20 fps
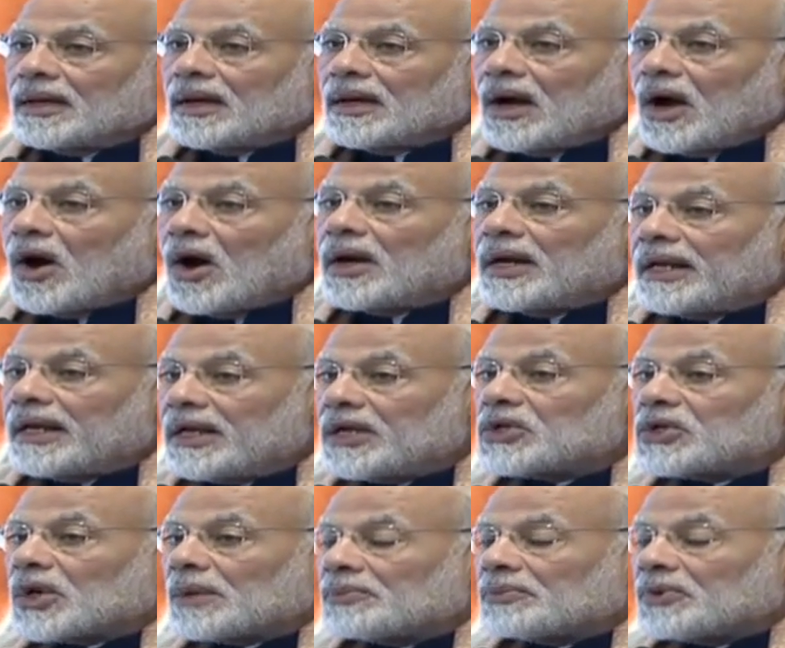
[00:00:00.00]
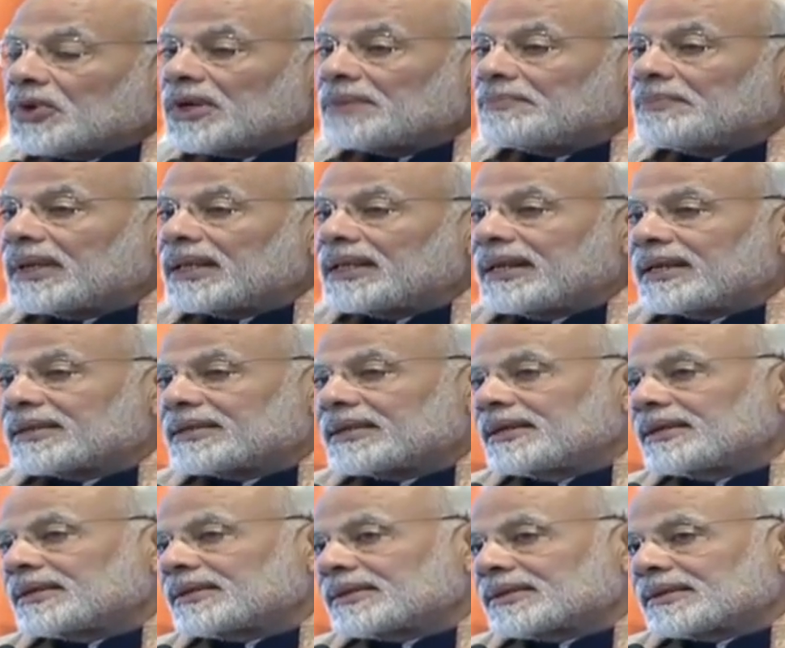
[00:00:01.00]
on ease of doing
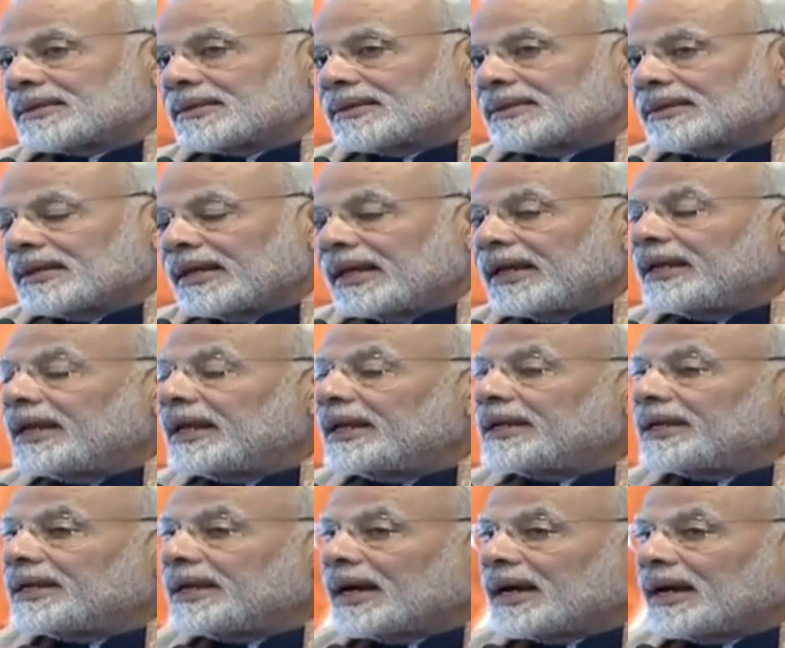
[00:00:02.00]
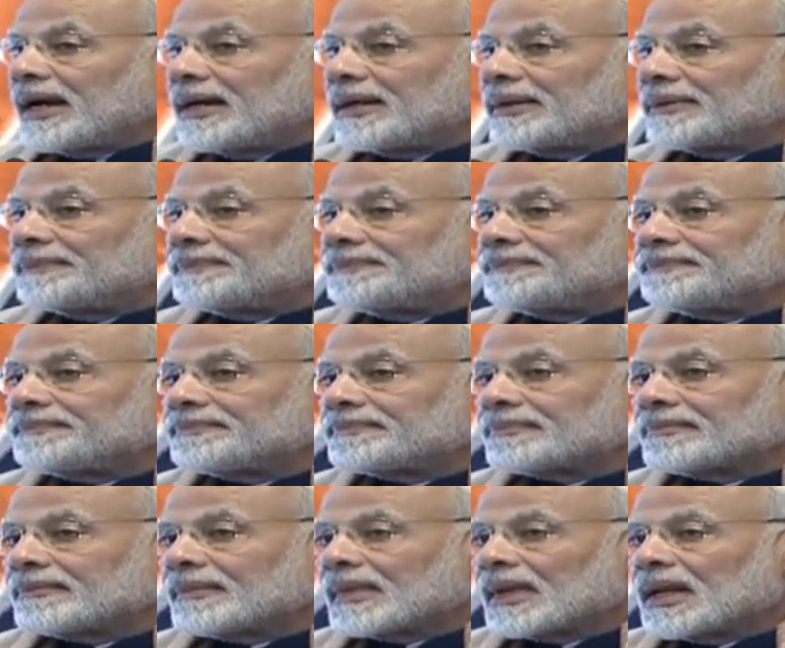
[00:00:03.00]
businesses in India.
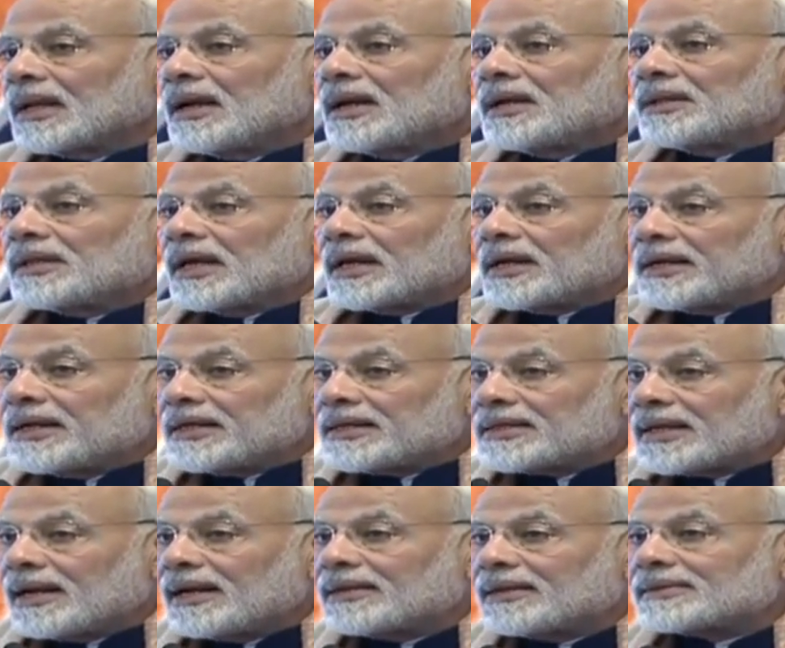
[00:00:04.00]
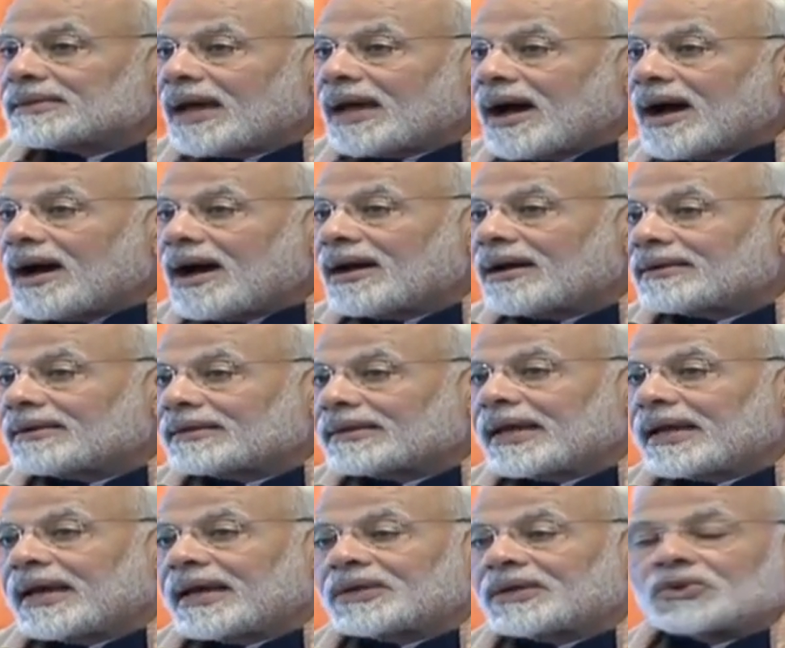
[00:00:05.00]
The results are
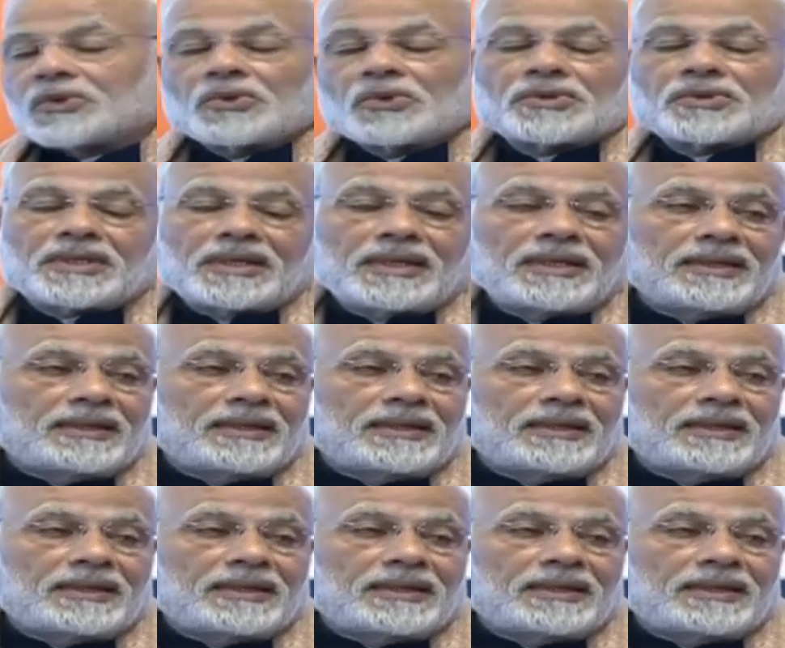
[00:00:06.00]
there to see.